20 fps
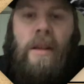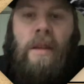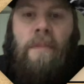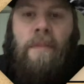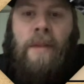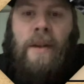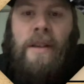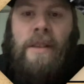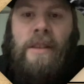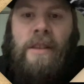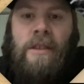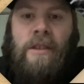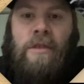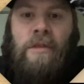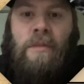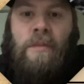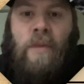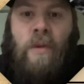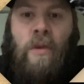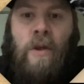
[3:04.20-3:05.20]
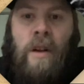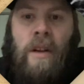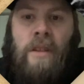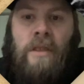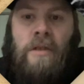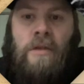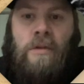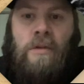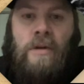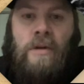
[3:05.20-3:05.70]
and placed into boarding
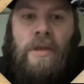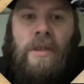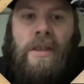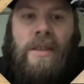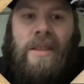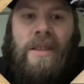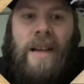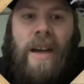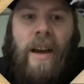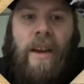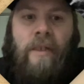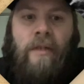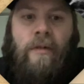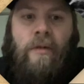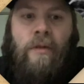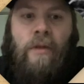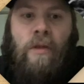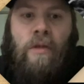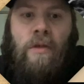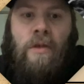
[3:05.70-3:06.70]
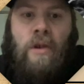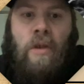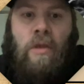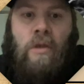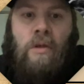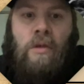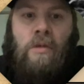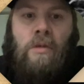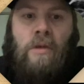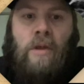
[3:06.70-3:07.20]
schools designed for
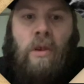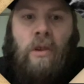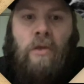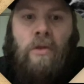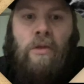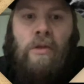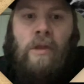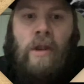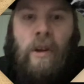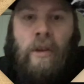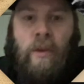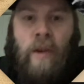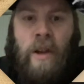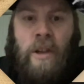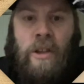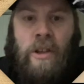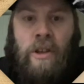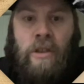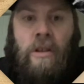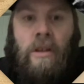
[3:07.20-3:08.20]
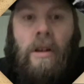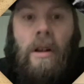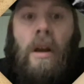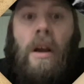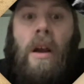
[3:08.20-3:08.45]
total cultural erasure,